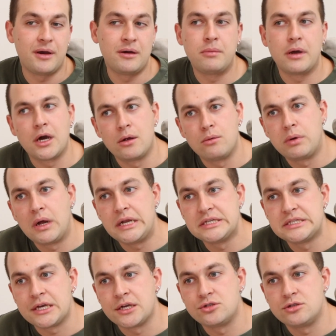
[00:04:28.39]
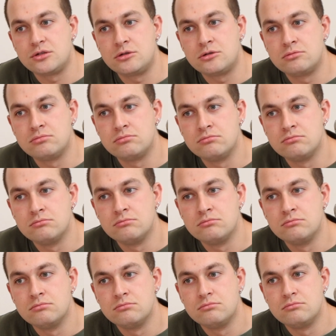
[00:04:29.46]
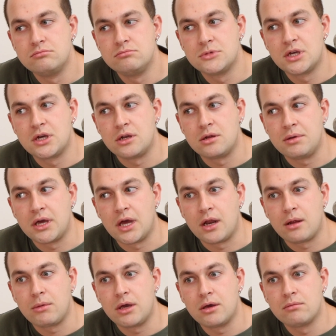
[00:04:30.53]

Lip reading: Oh my God, what is Andrew gonna be getting me?